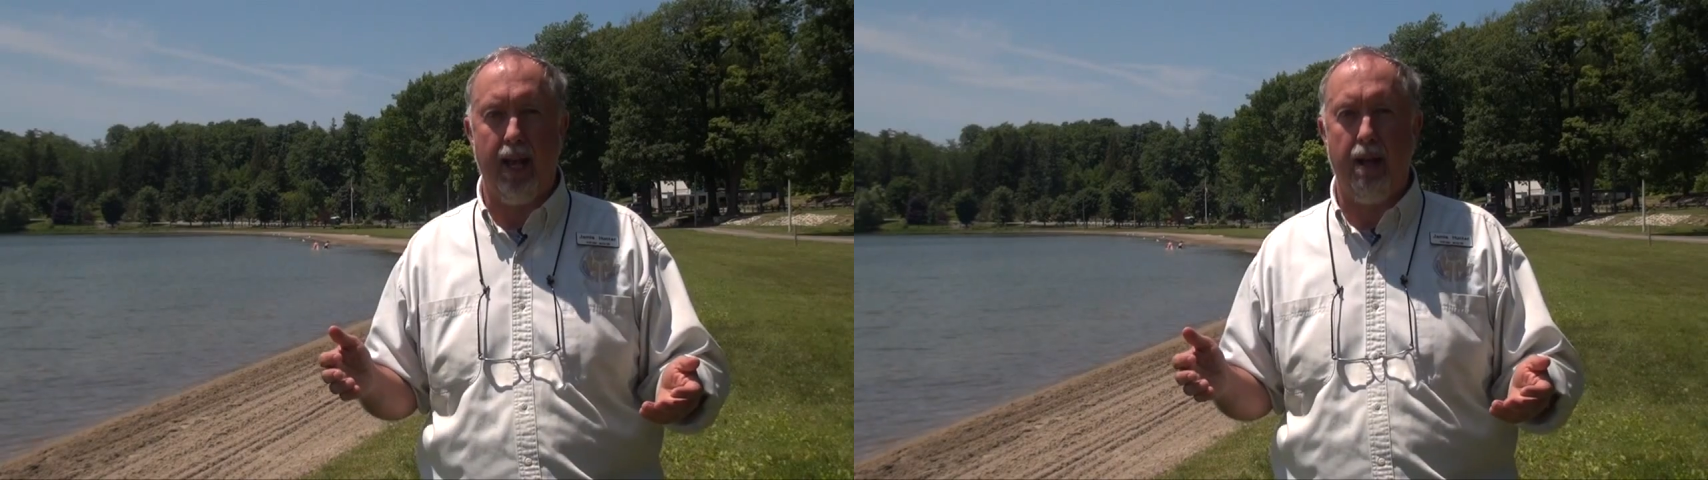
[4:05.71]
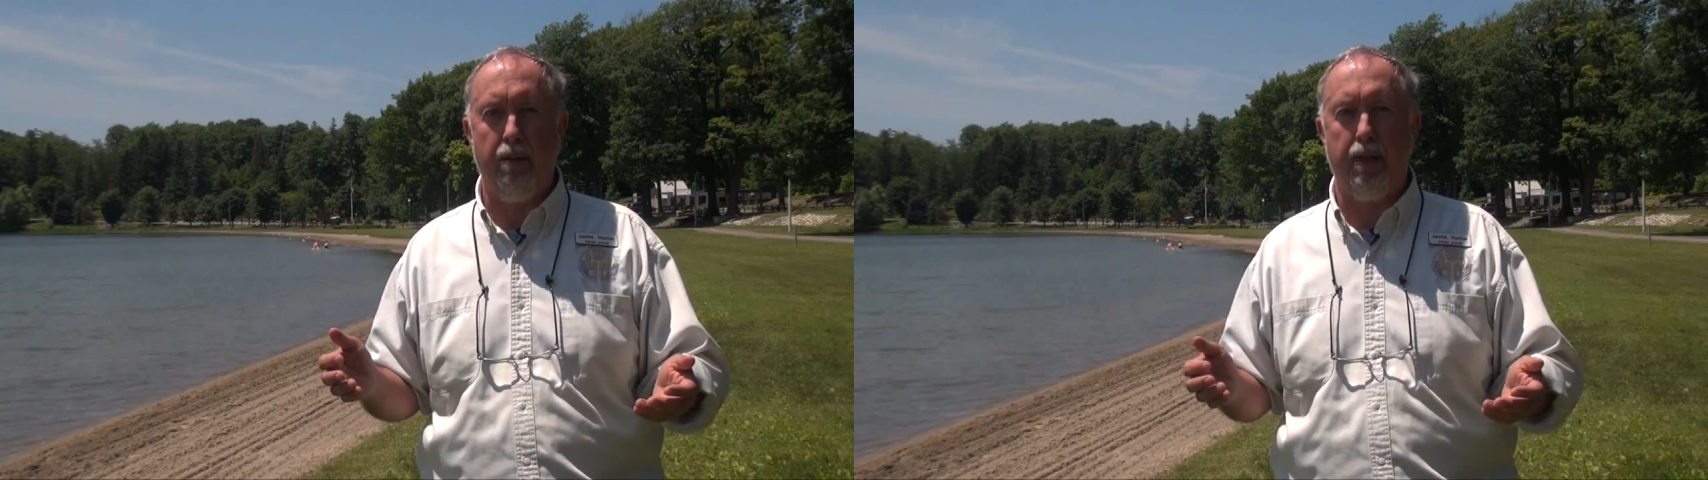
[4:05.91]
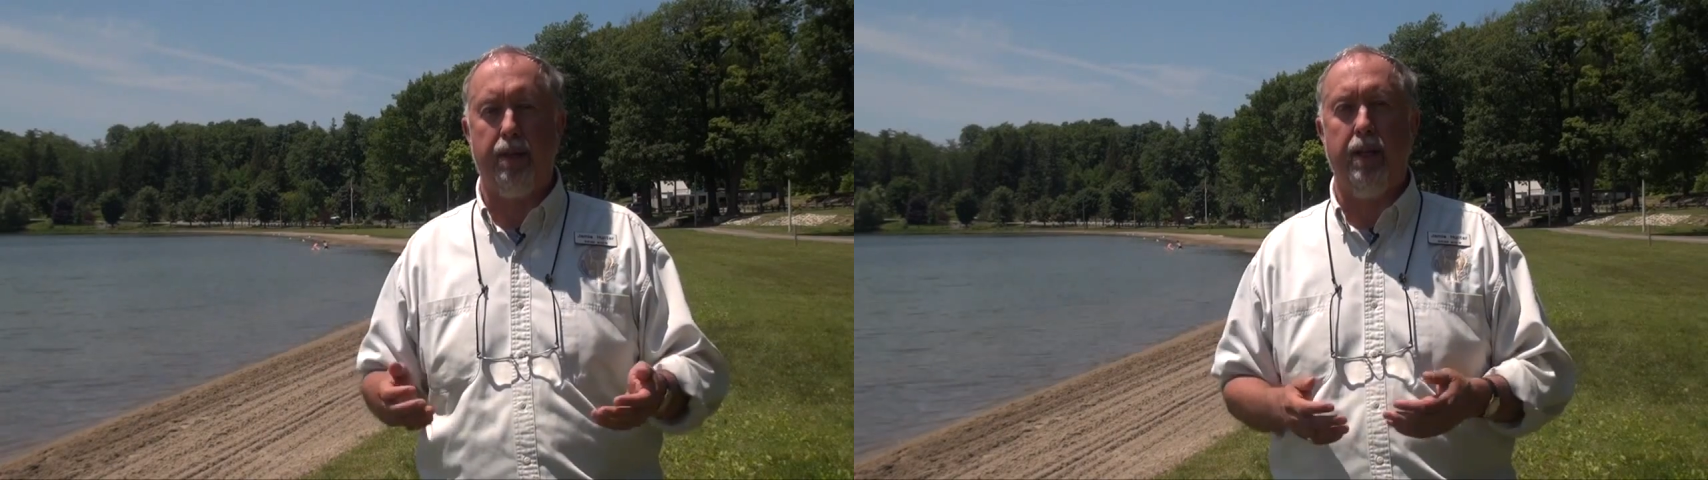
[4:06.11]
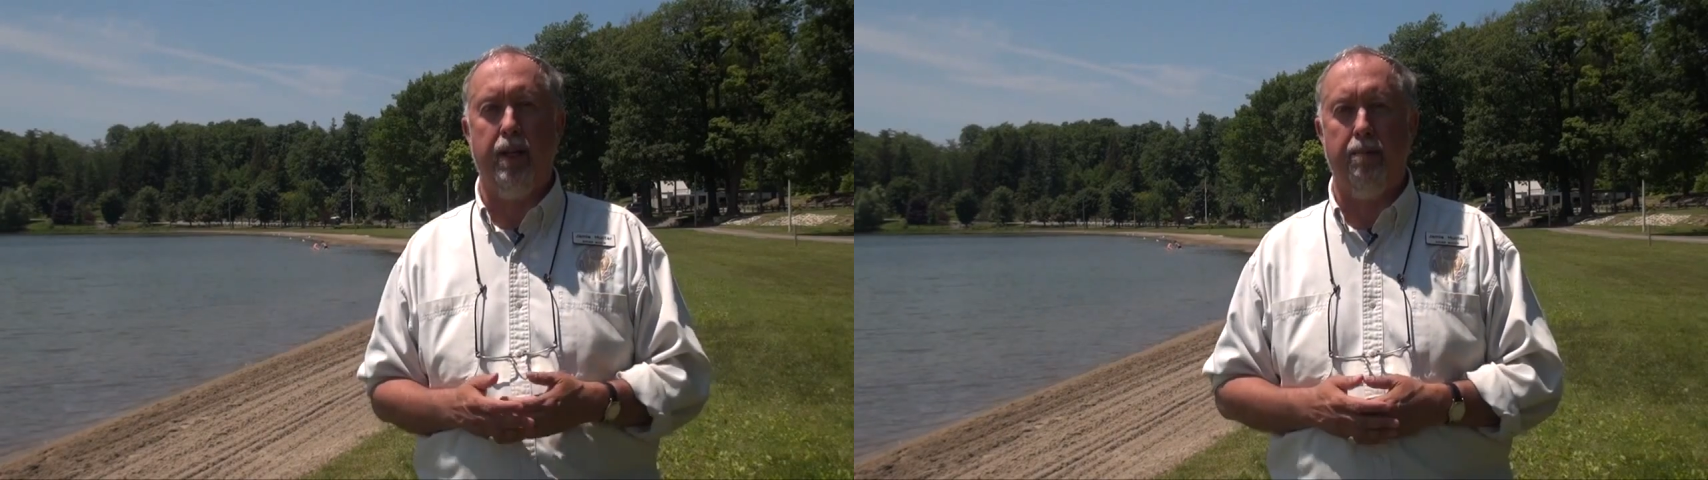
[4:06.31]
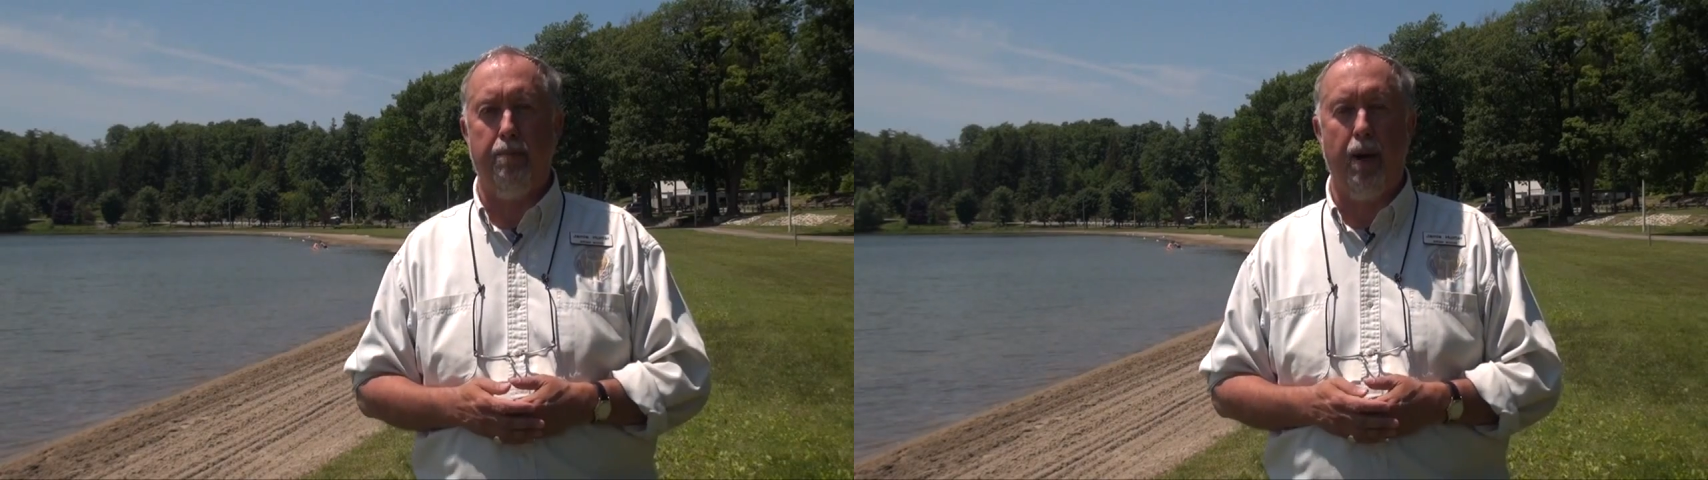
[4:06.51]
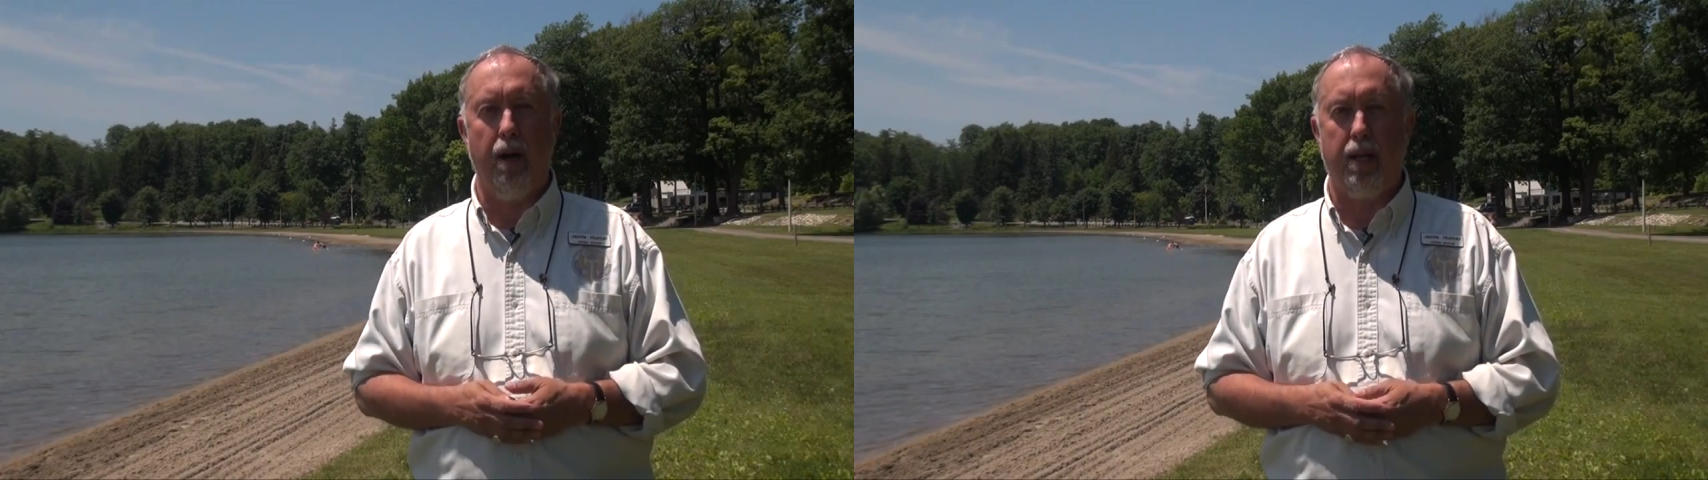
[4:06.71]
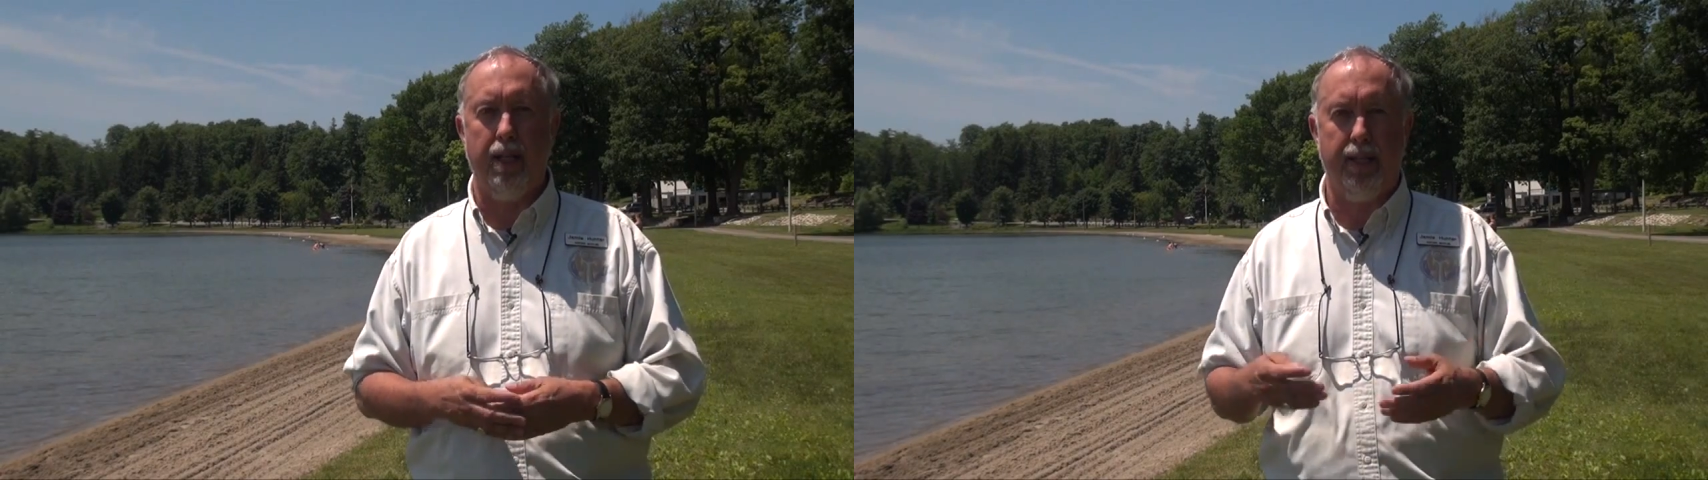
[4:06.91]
now that the park